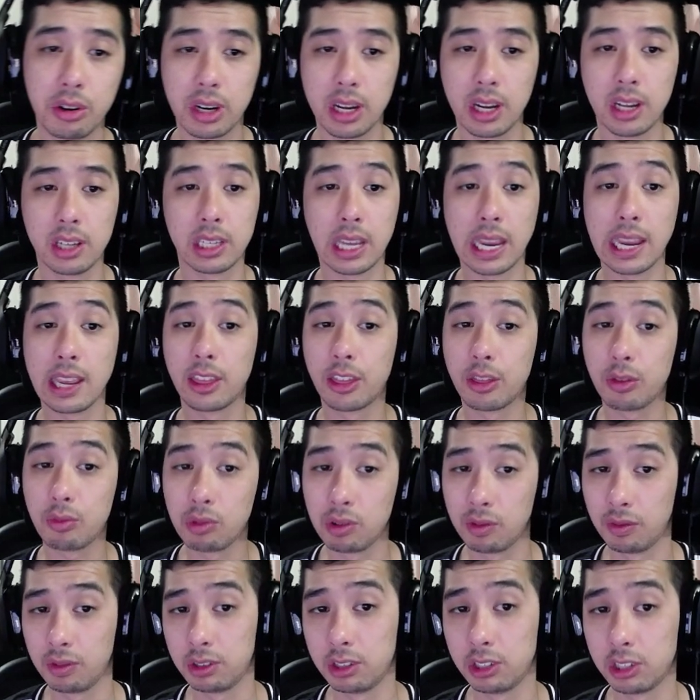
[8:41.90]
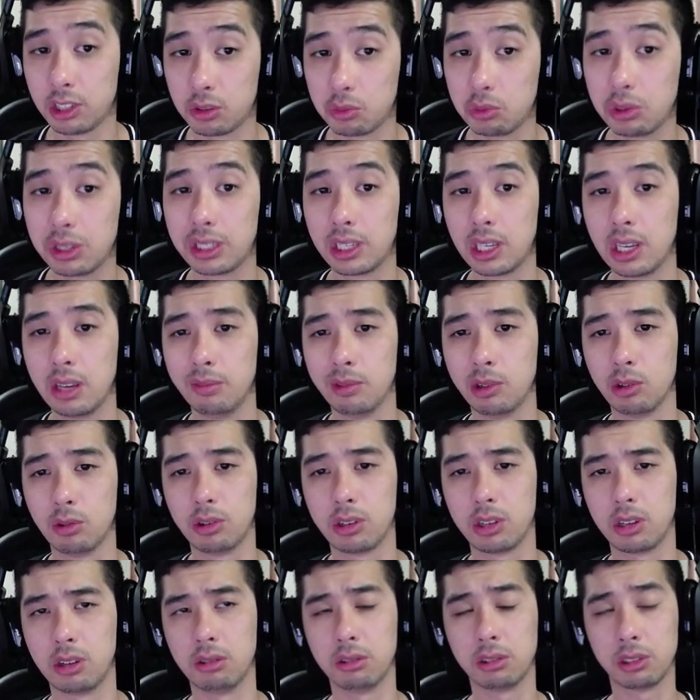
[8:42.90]
is a three versus three team
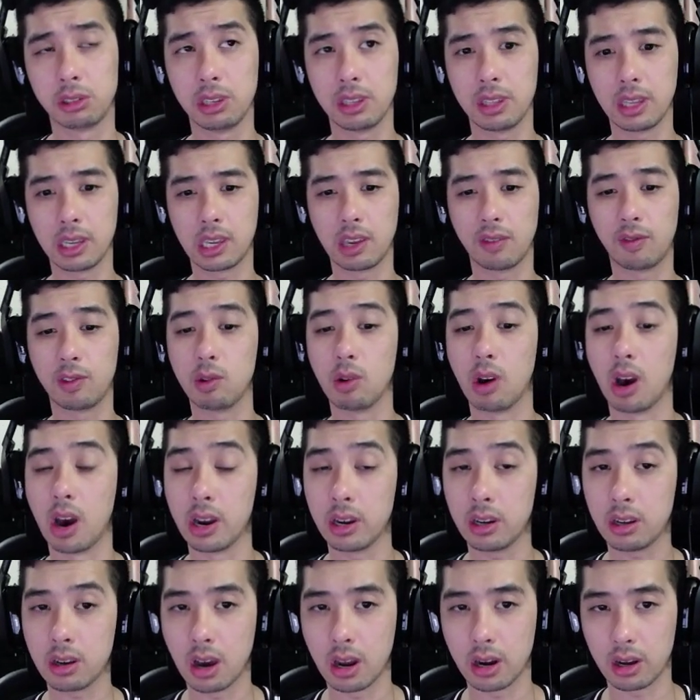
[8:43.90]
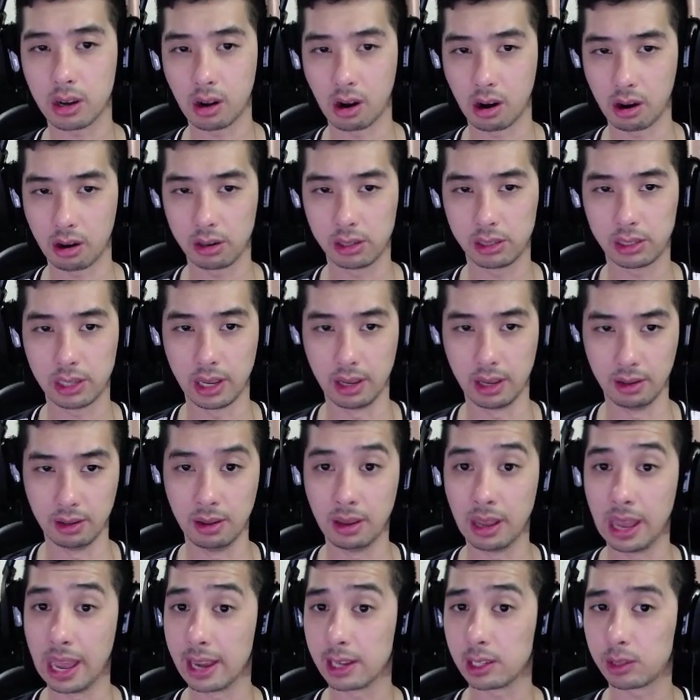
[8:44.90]
duel. Usually they give you uncut cards
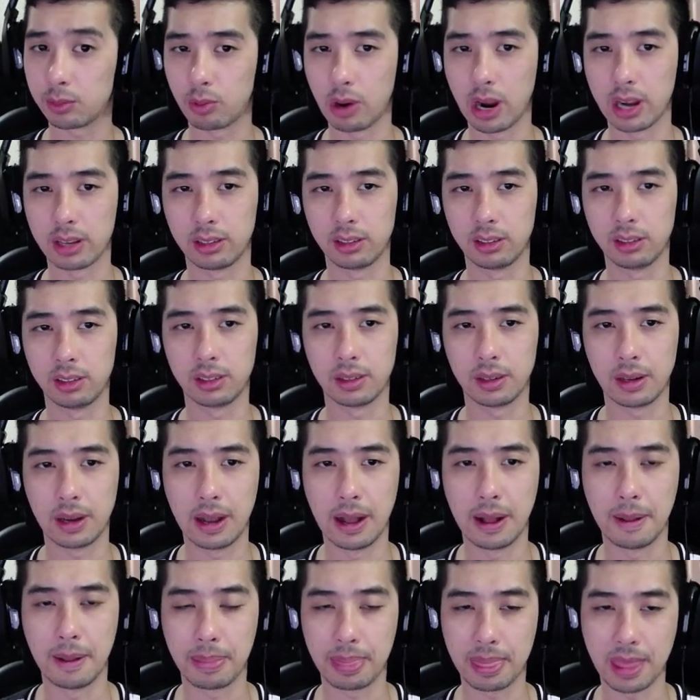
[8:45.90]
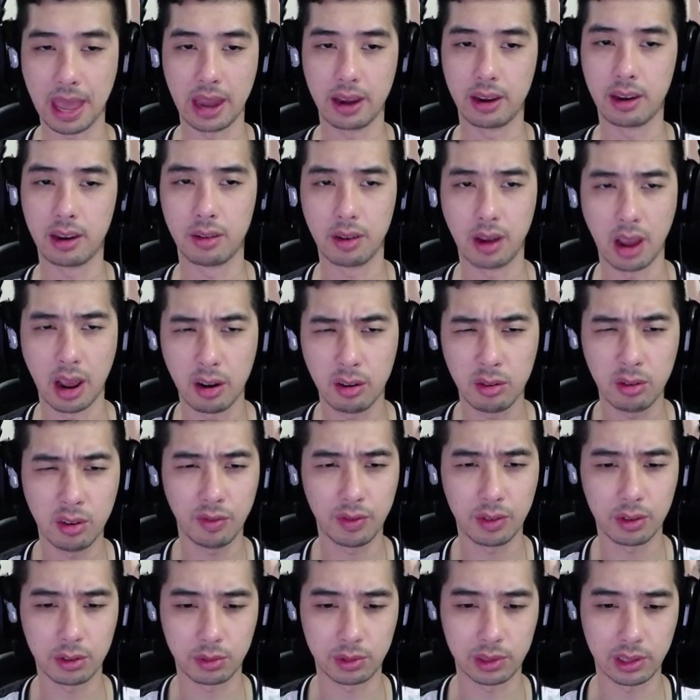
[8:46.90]
as prizes. Um, I, don't, I don't know
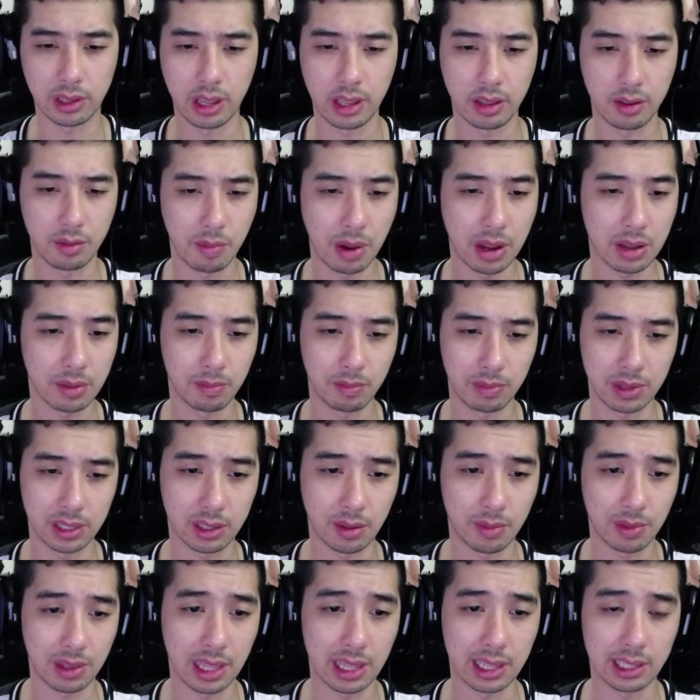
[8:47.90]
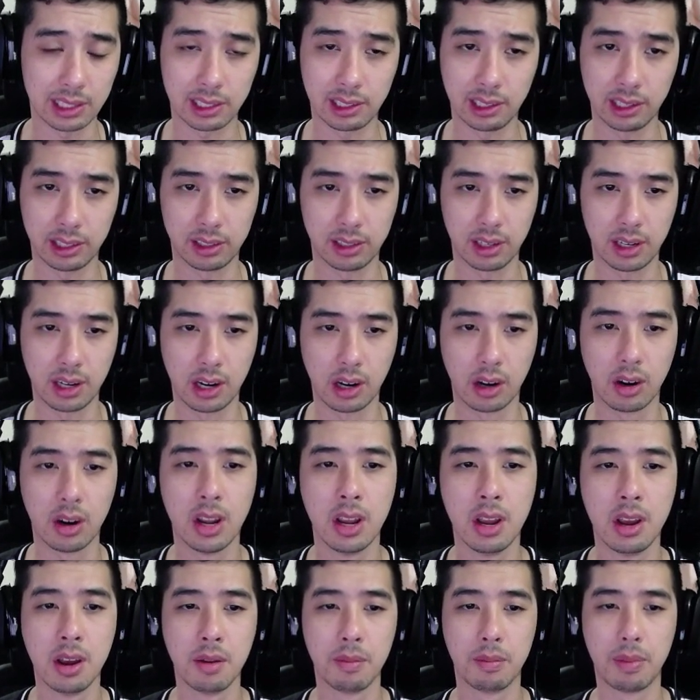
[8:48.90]
if this was, it might be something that's listed here.
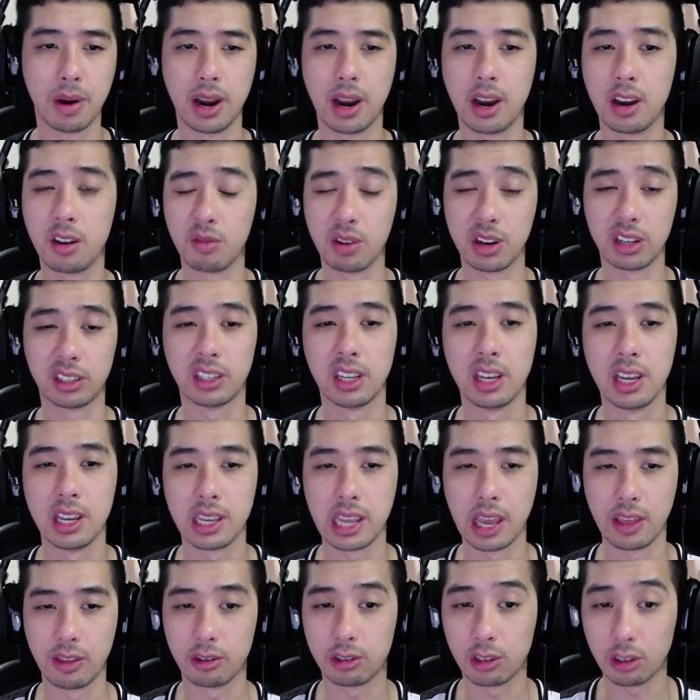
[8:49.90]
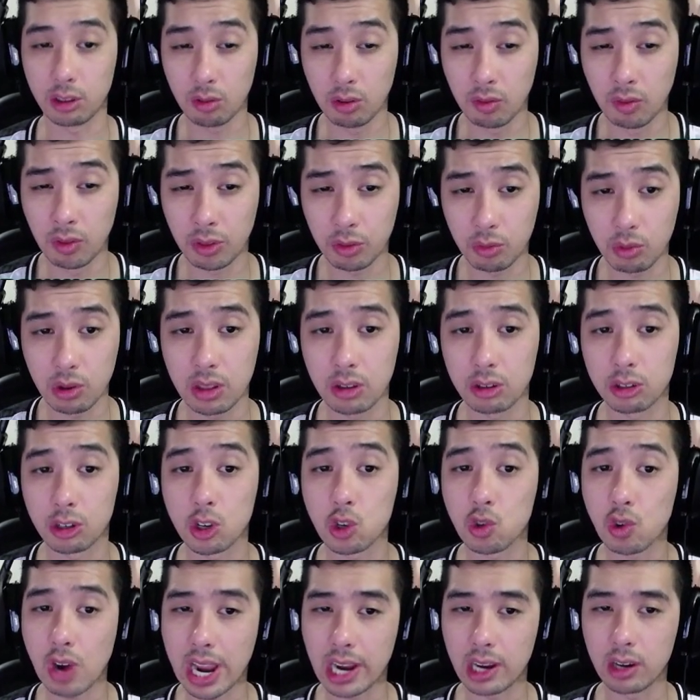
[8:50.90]
But anyways, yeah, there's a 3v3, there's a
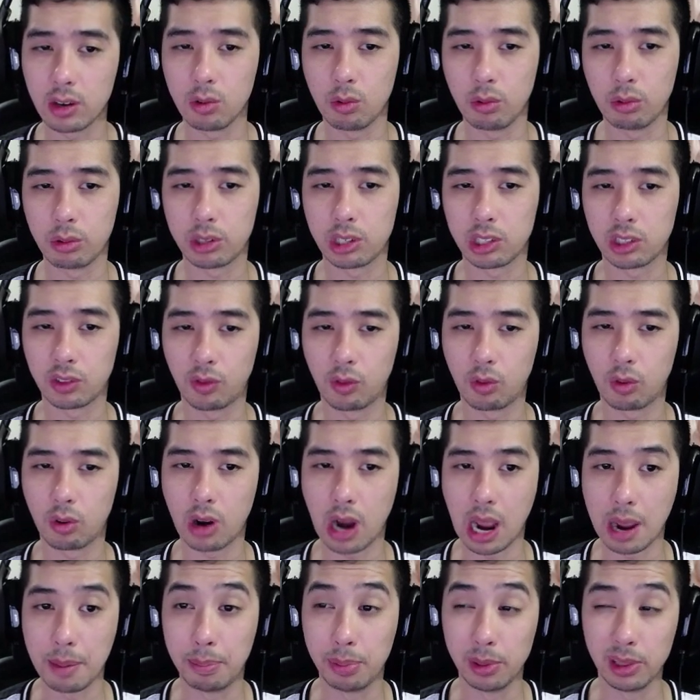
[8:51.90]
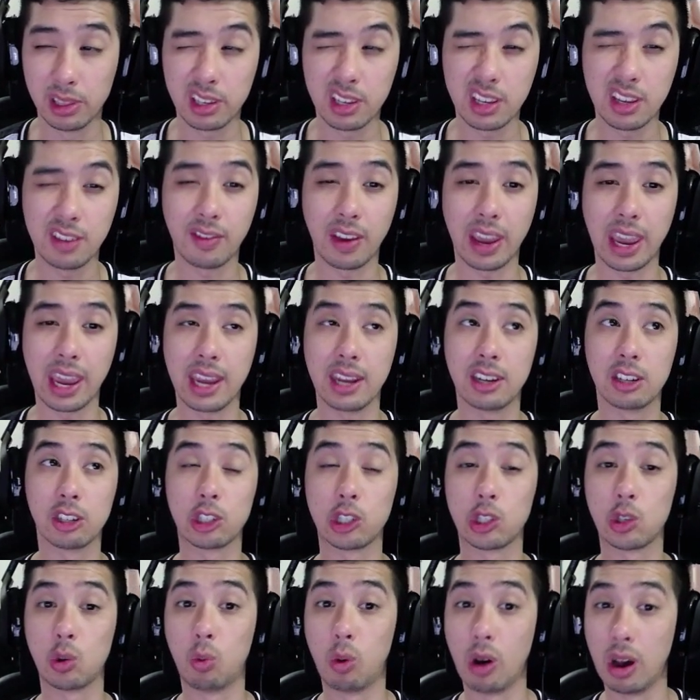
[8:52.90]
dragon duel, which is for, I believe, ages
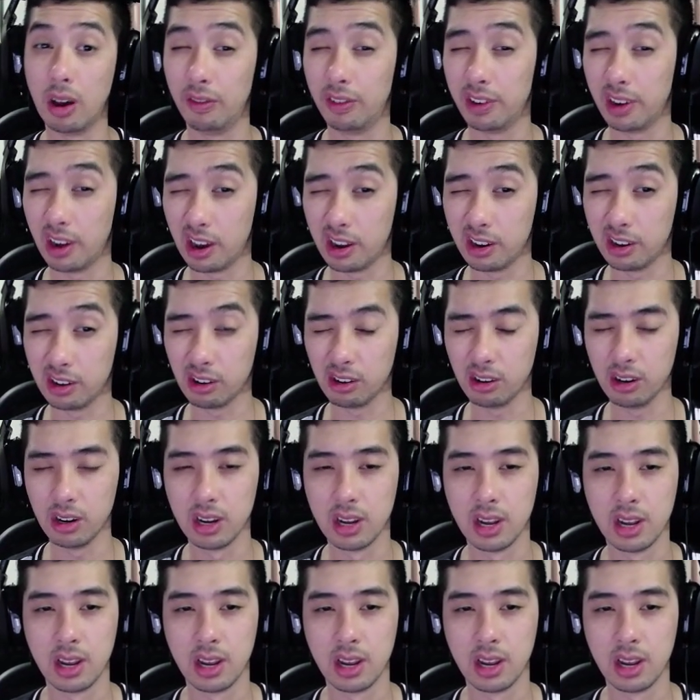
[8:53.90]
12 and under.